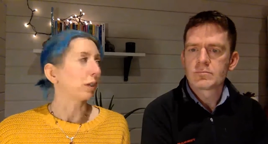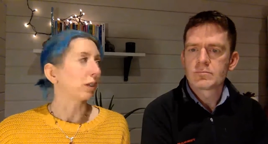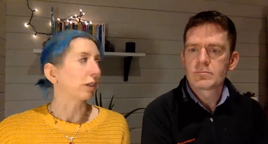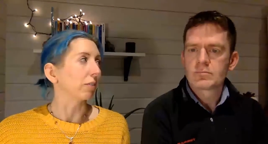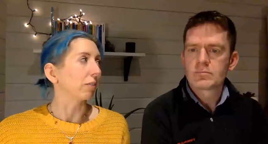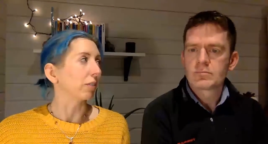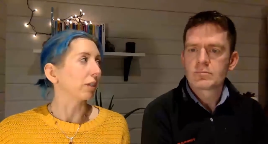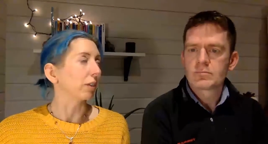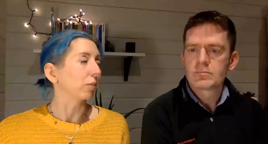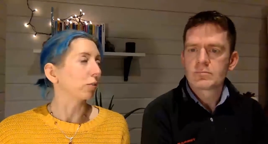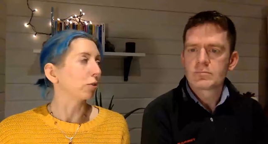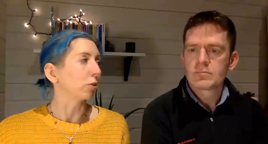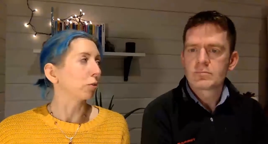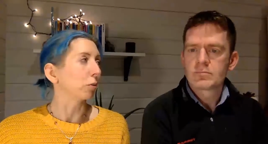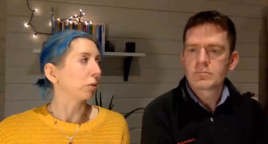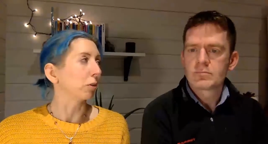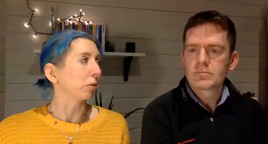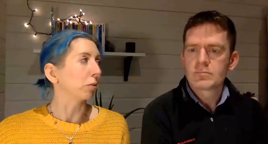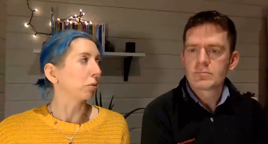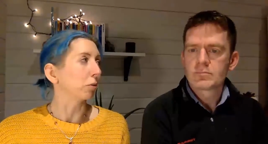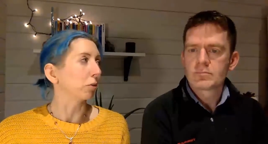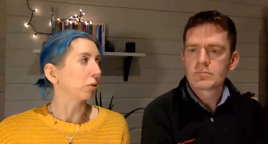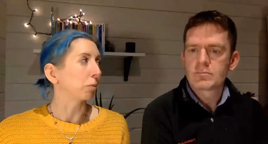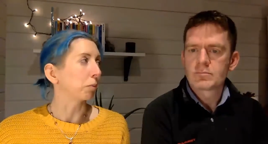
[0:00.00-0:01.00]
Speaker 1: it, if that's not where
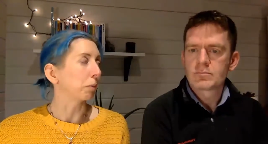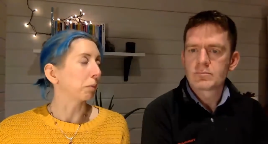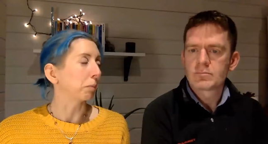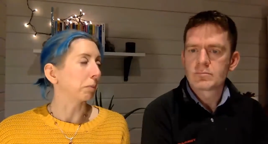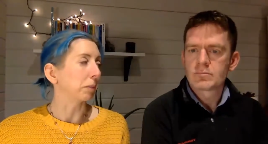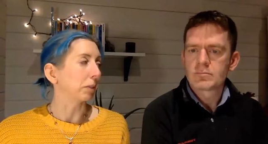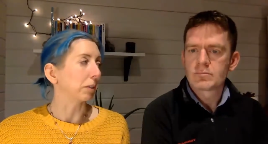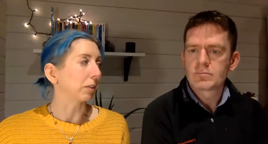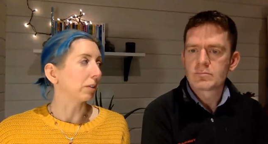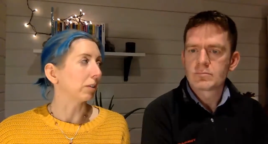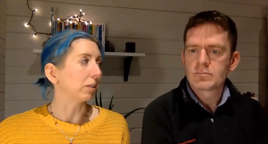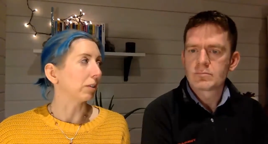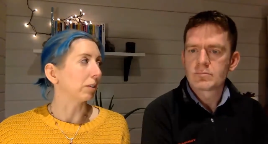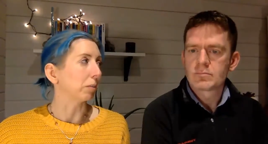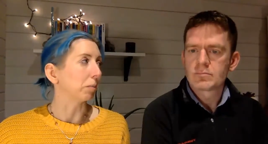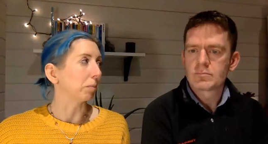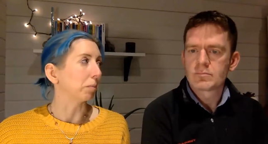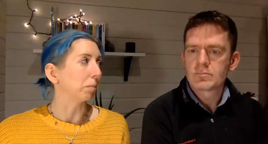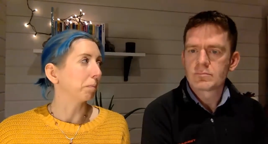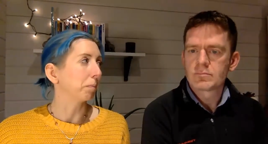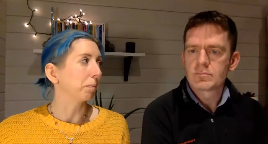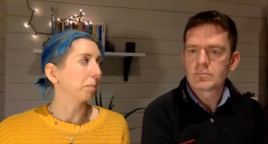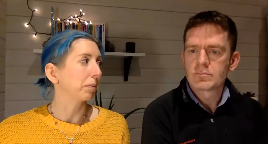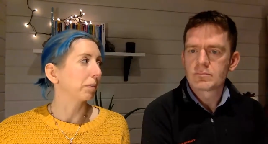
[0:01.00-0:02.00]
I want to spend my
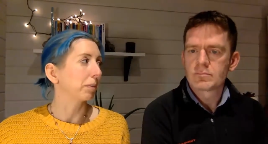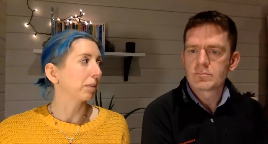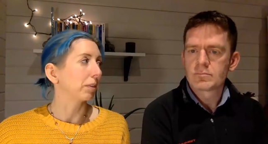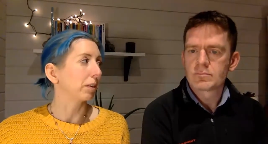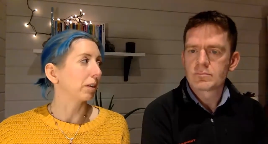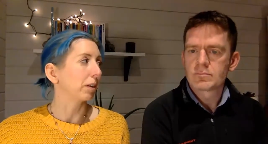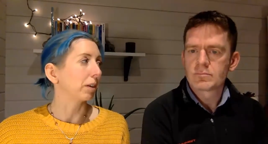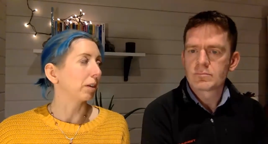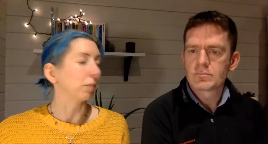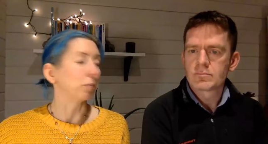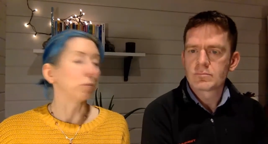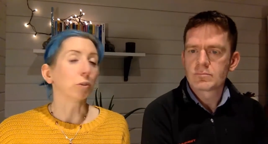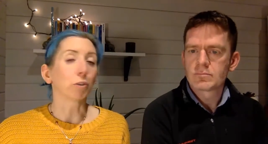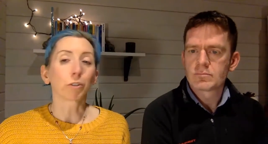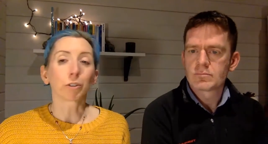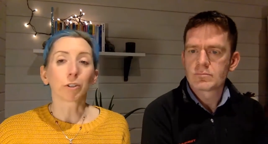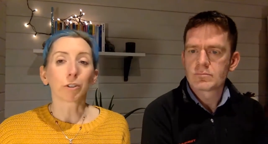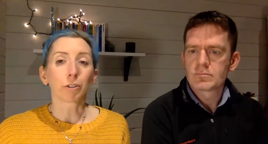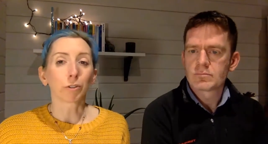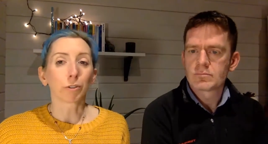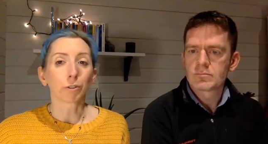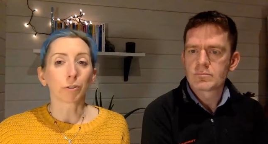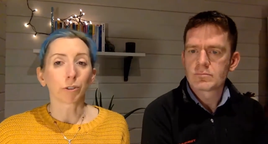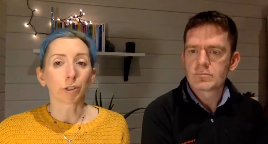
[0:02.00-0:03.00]
time, I'm not going
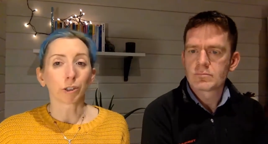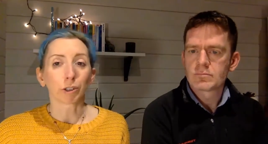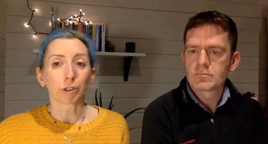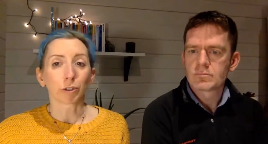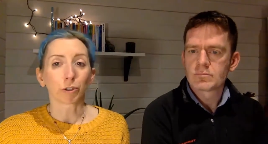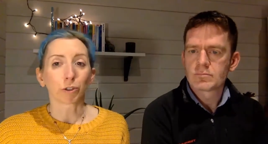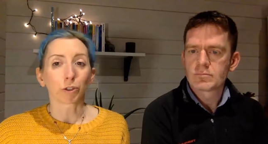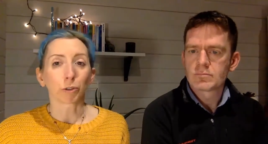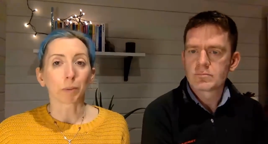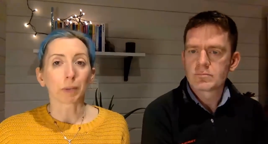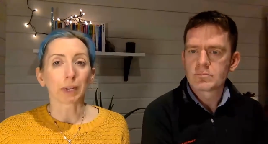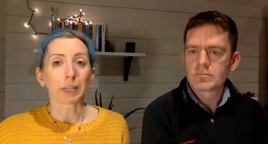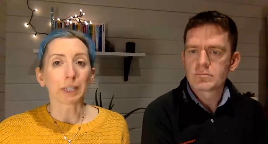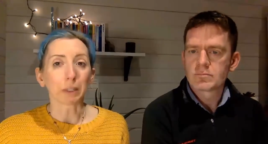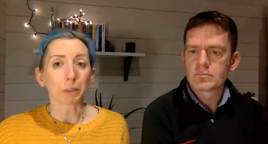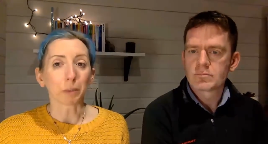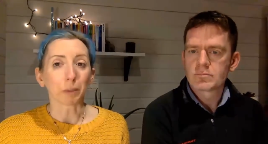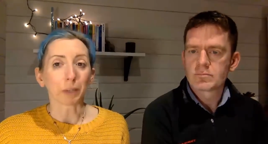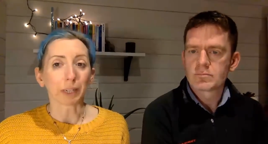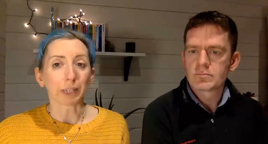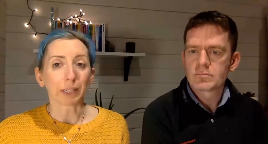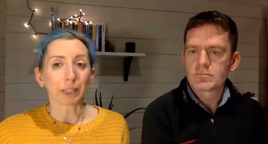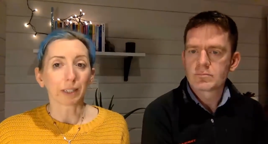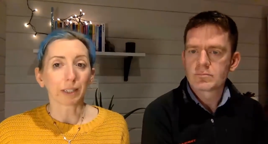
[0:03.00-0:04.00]
to do a very good job
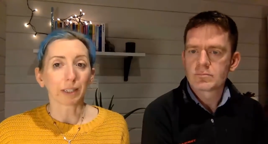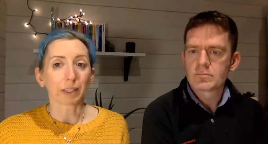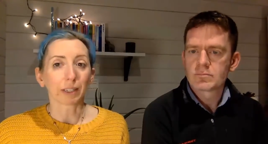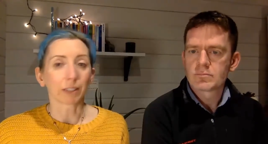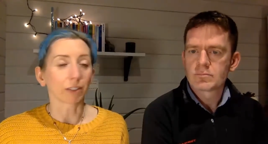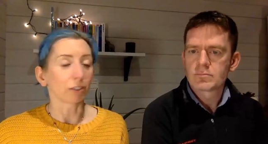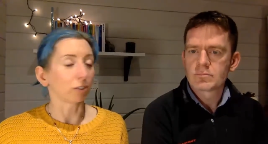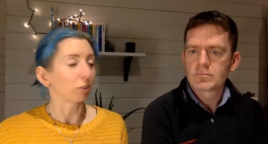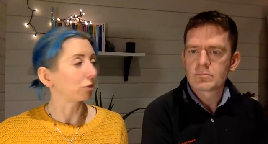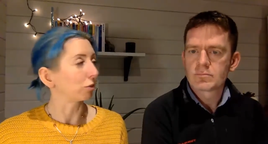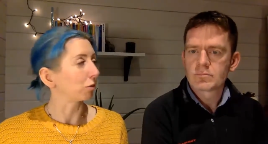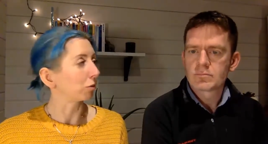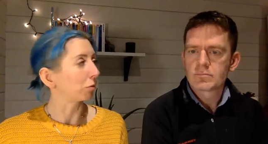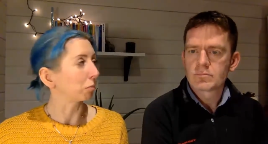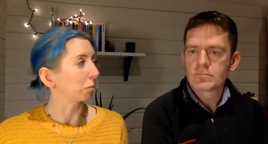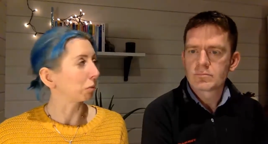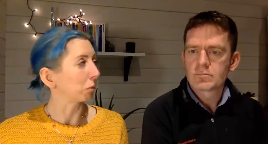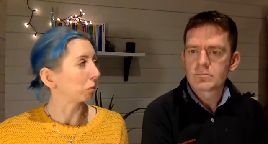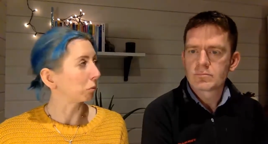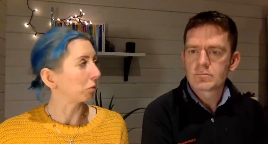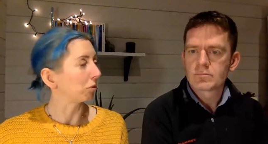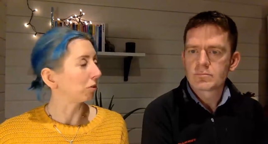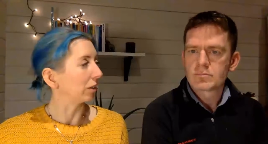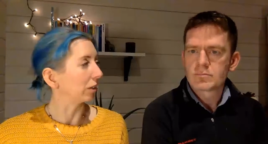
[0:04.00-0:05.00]
anyway, and I shouldn't
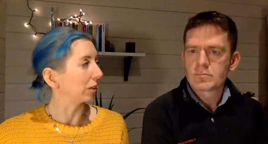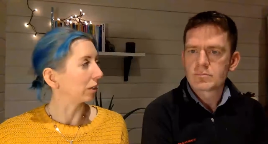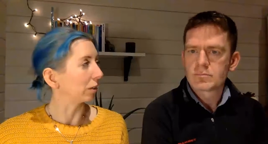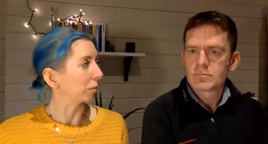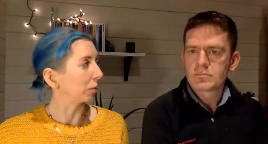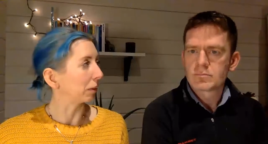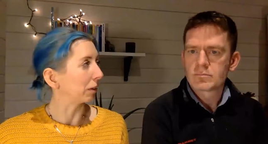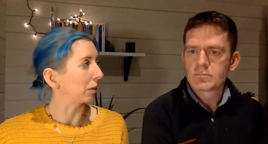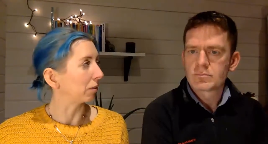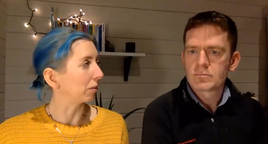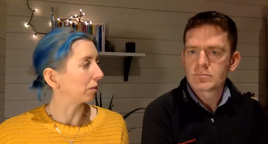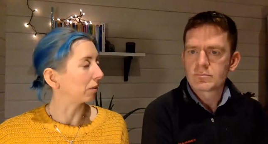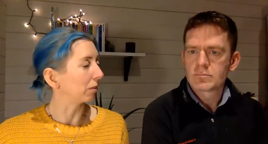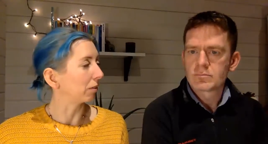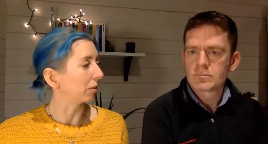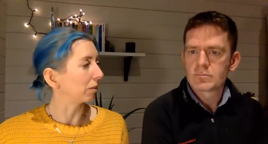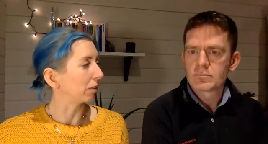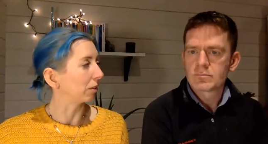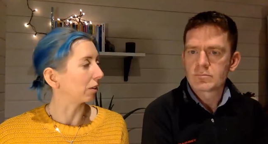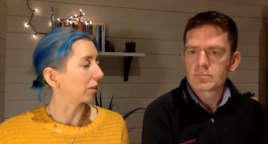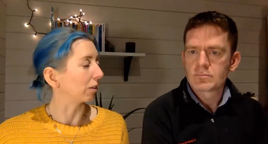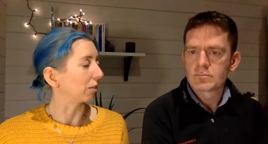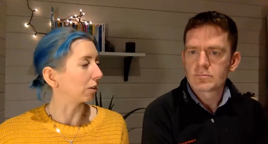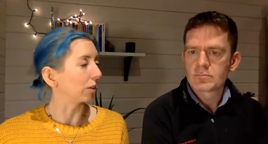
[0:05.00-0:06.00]
be worrying about,
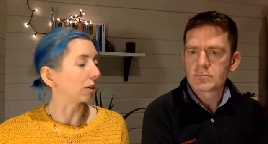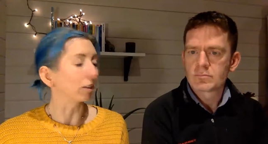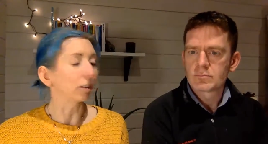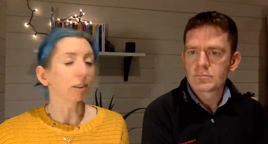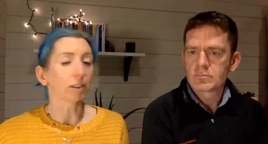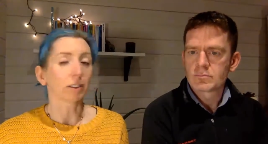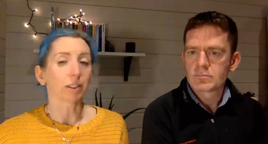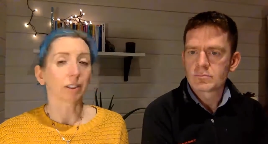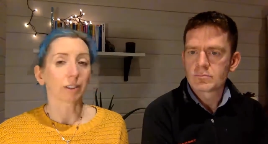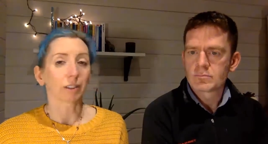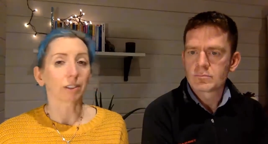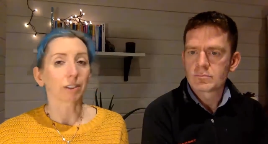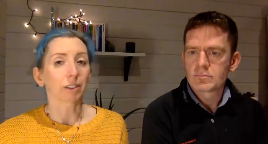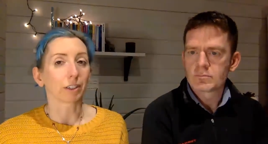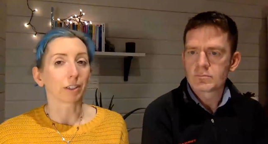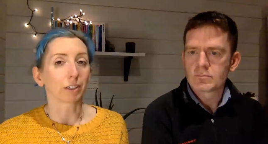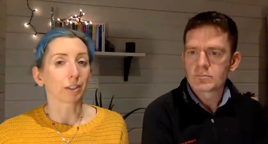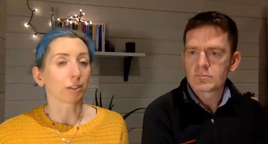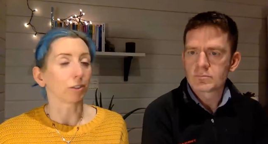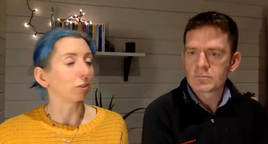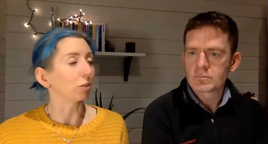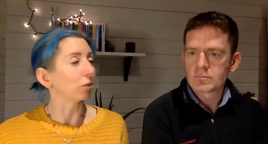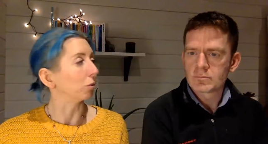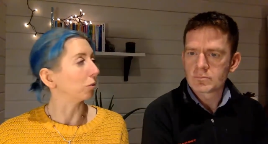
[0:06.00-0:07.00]
you know, there are other things that I
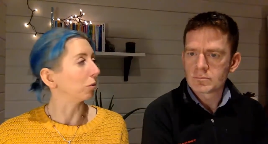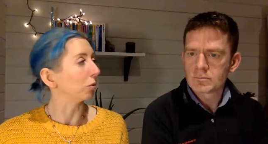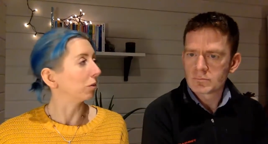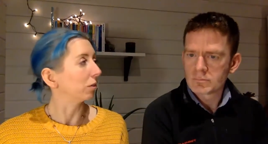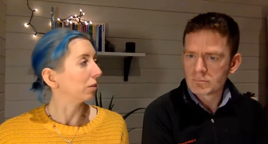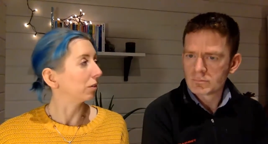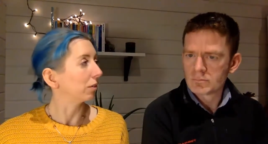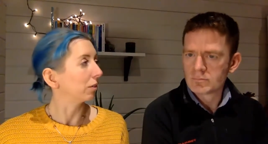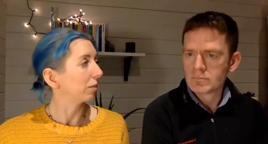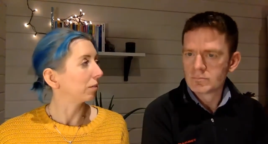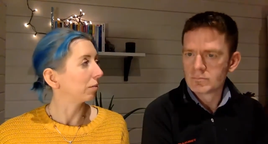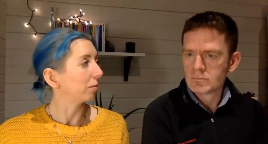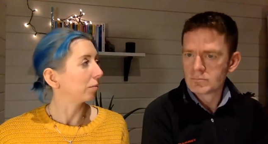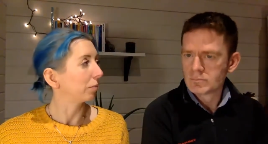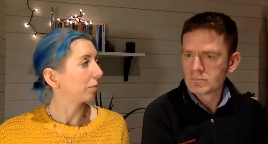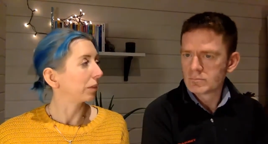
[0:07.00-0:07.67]
can do. Hmm.